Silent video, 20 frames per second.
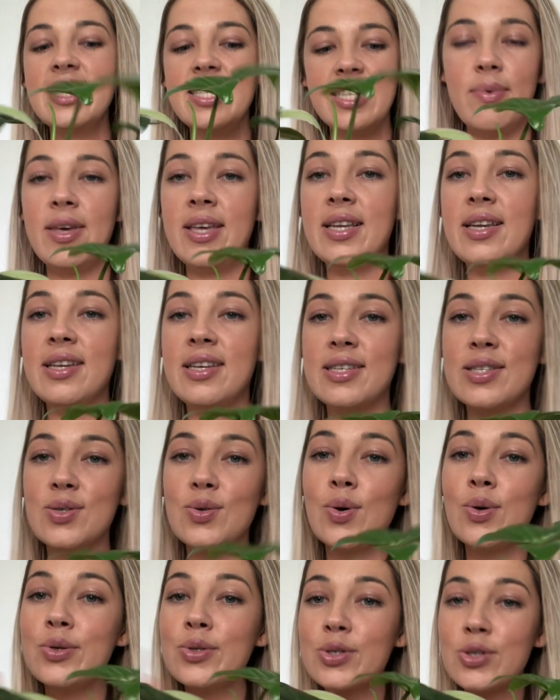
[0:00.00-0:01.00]
It is
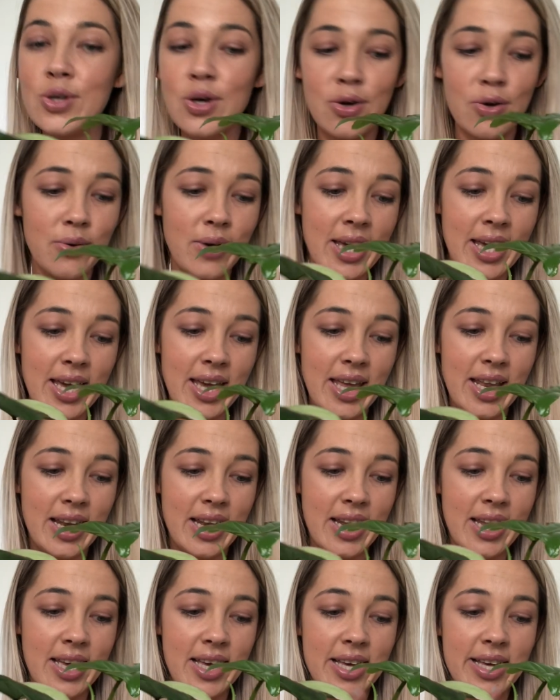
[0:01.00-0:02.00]
also in